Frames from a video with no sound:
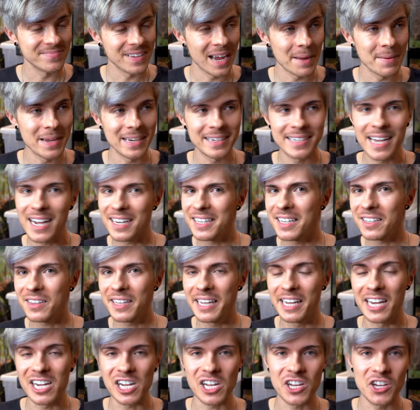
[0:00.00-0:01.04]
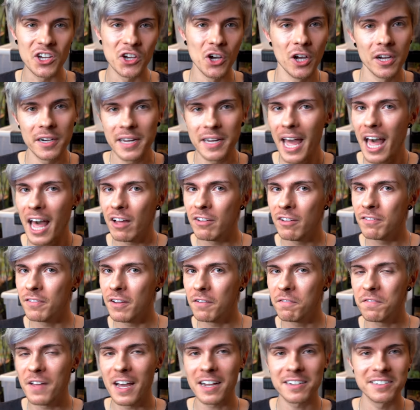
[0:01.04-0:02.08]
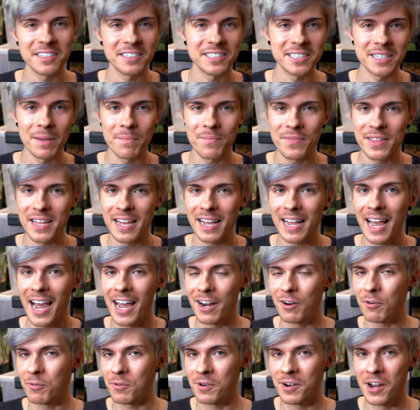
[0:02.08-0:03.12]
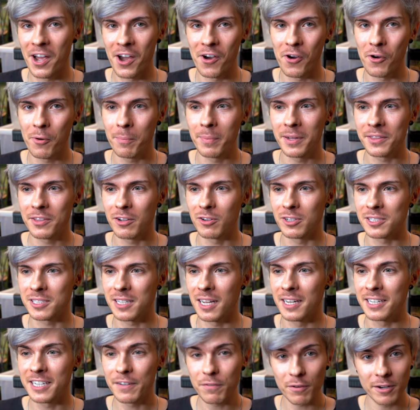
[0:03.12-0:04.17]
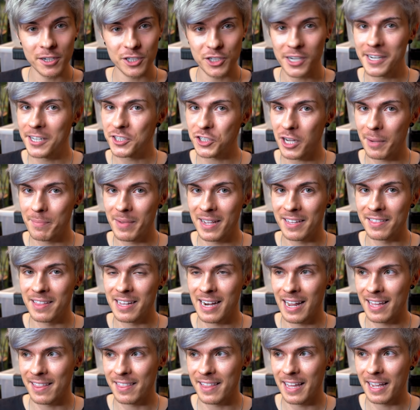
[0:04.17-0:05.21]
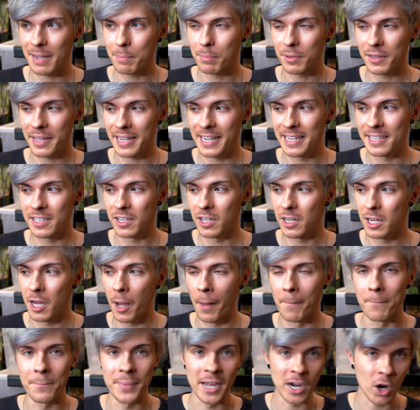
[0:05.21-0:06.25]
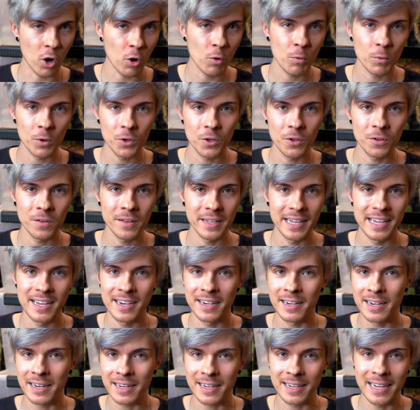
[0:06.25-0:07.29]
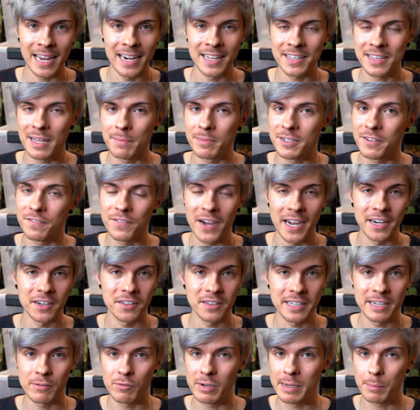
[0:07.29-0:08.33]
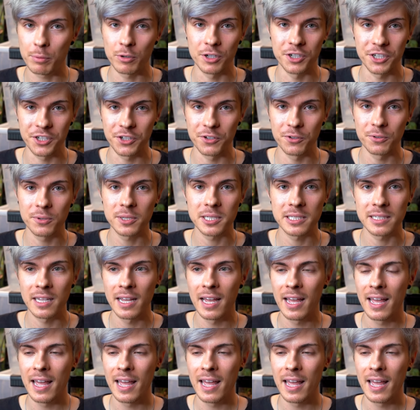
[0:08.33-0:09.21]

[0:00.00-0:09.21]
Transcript: I mean, technically it could have affected something, I don't know, but there's a different change I made that I think played a bigger role in getting them to finally reproduce,